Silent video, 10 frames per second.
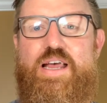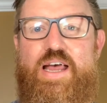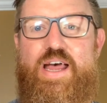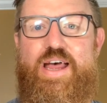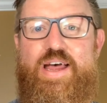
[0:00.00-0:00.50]

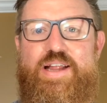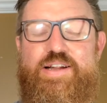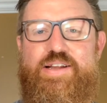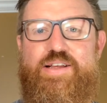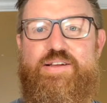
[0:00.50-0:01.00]

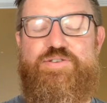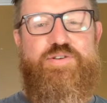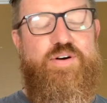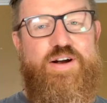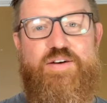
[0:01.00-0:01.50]
And
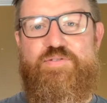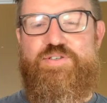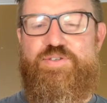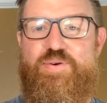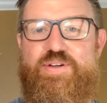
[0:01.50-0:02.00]
sure enough, as
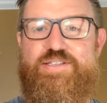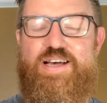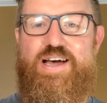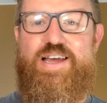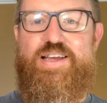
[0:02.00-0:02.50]
soon as
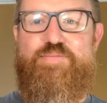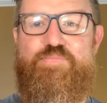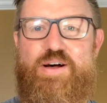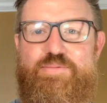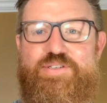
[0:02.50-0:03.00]
I
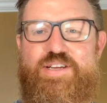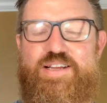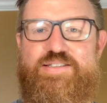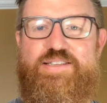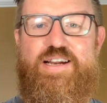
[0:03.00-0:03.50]
published
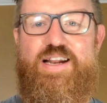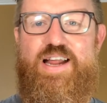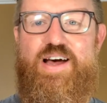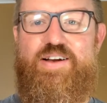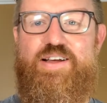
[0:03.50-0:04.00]
it and sent it
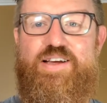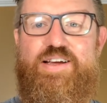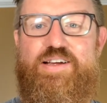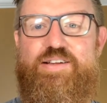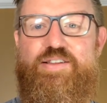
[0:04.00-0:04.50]
out,
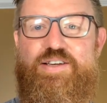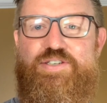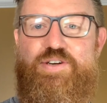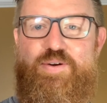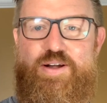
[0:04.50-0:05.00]
this
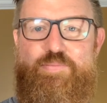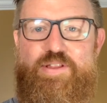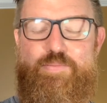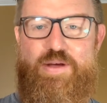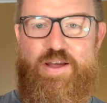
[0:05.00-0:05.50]
showed up
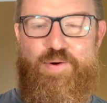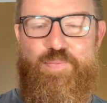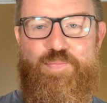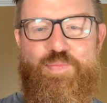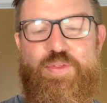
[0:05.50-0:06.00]
in the mail.
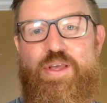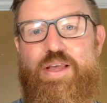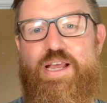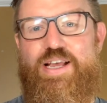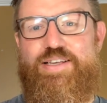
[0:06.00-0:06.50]

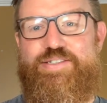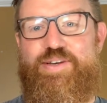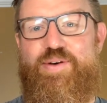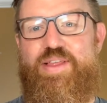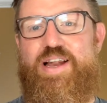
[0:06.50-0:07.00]

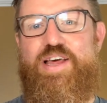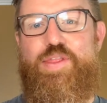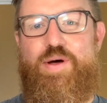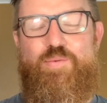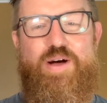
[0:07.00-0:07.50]
So then I
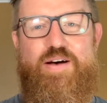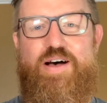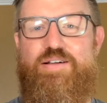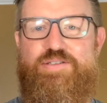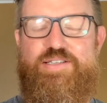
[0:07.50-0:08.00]
thought, well,
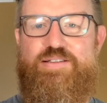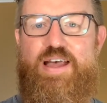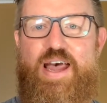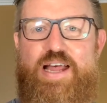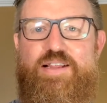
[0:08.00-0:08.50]
I'll just
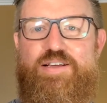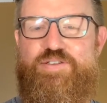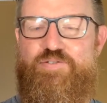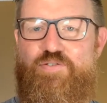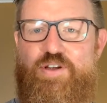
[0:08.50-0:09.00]
add
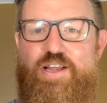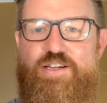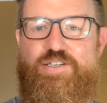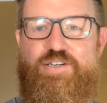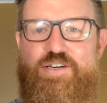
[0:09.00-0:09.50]
this
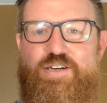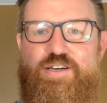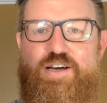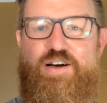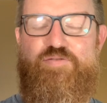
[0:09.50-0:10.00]
footage
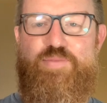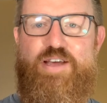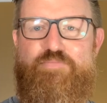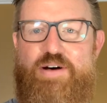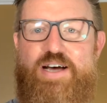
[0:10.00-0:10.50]
of me
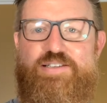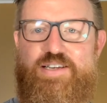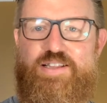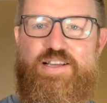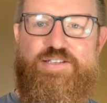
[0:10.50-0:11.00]

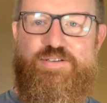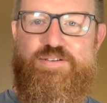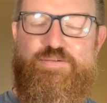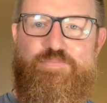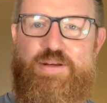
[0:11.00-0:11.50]
unboxing
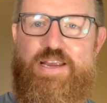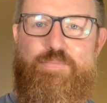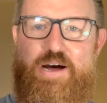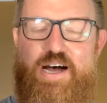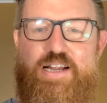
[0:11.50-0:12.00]
this bean
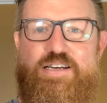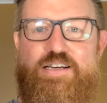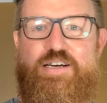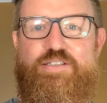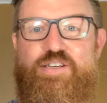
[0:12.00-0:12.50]
pot
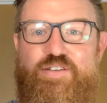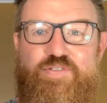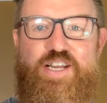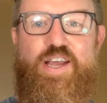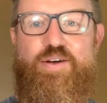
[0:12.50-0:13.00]
to the
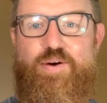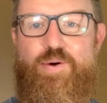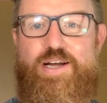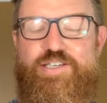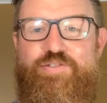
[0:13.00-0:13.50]
video you're
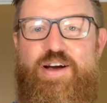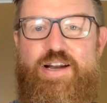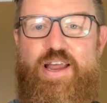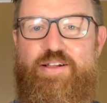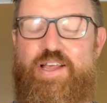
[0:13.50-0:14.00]
watching right
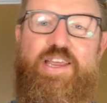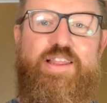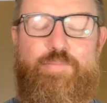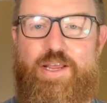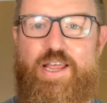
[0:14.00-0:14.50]
now, like in
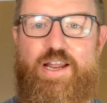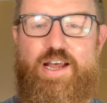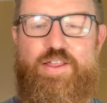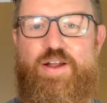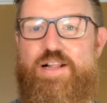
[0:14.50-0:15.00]
the beginning.
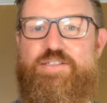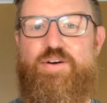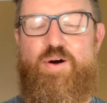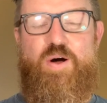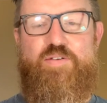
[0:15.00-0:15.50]
I thought I'd
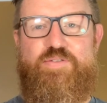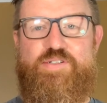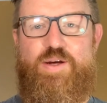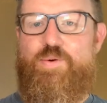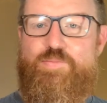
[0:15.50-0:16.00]
start off and
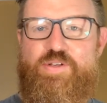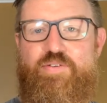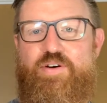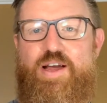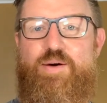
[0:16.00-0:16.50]
say, whoops, I
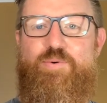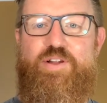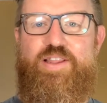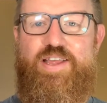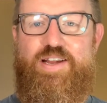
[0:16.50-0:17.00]
forgot
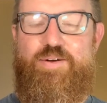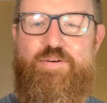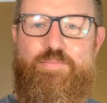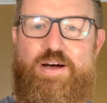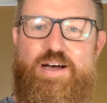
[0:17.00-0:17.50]
one thing to
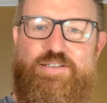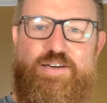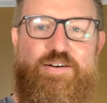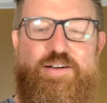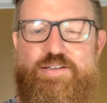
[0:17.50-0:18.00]
unbox.
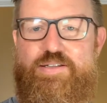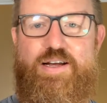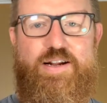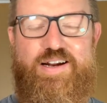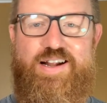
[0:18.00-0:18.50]
Here it is,
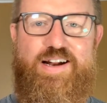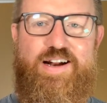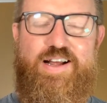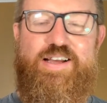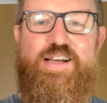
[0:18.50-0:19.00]
da da da da
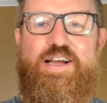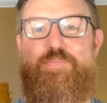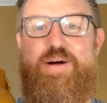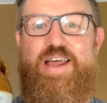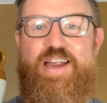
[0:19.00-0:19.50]
da.
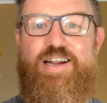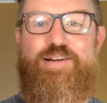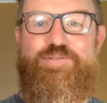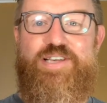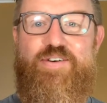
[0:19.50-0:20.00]
But I ended
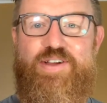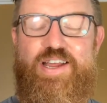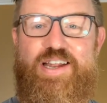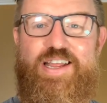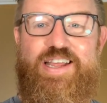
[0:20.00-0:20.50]
up selling
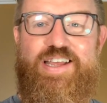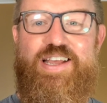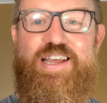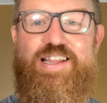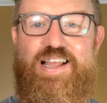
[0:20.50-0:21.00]
it in